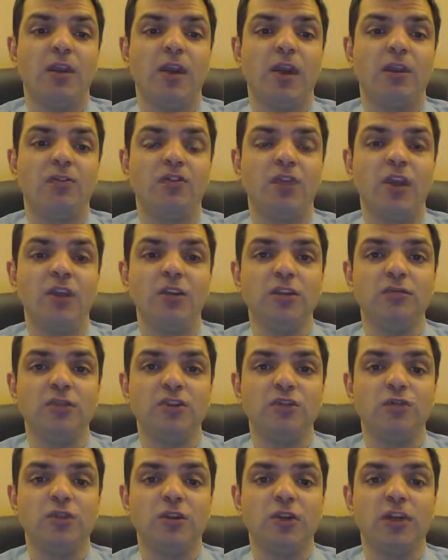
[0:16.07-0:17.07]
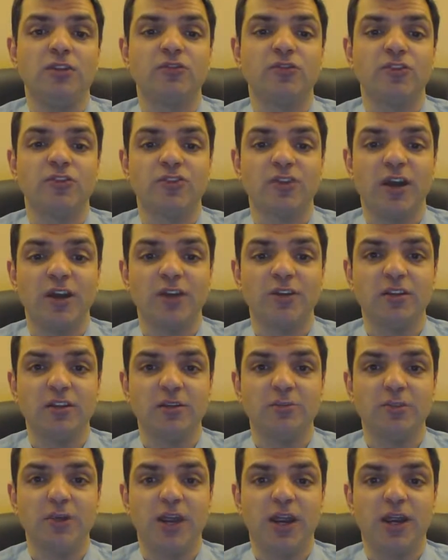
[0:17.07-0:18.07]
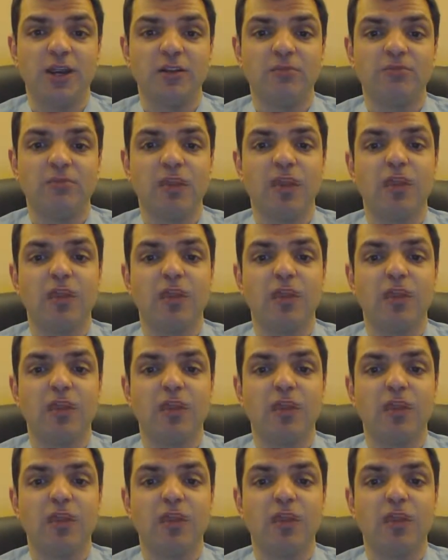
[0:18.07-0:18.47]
its individual and societal impact,